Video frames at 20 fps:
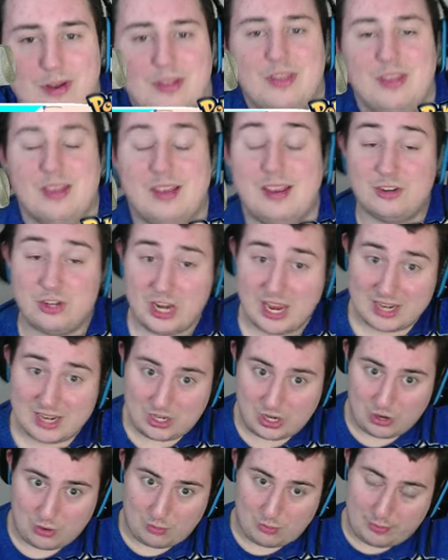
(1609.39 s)
She had two,
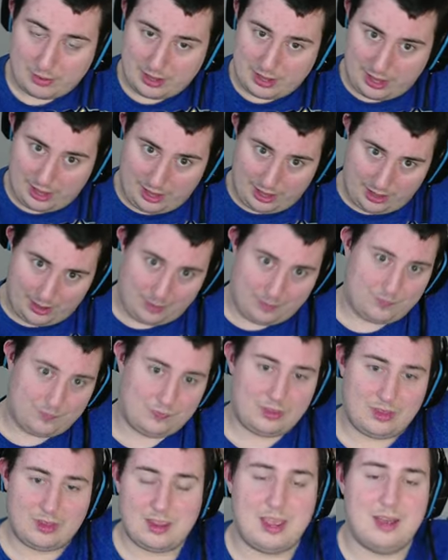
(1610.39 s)
um,
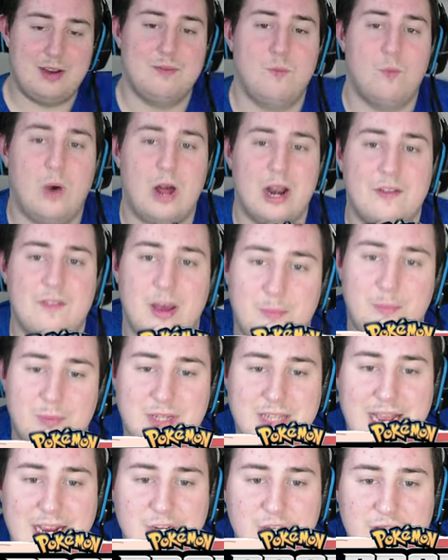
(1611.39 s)
and one of them was actually
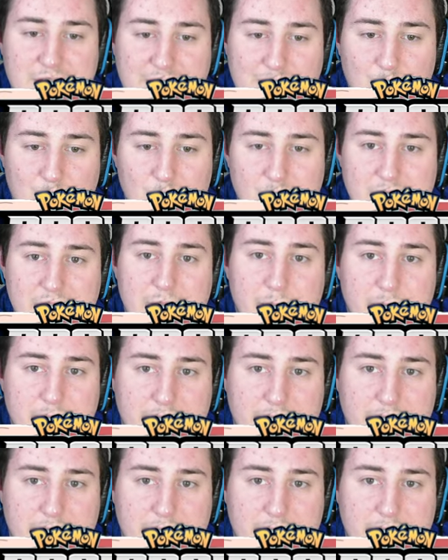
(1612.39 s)
like really, really,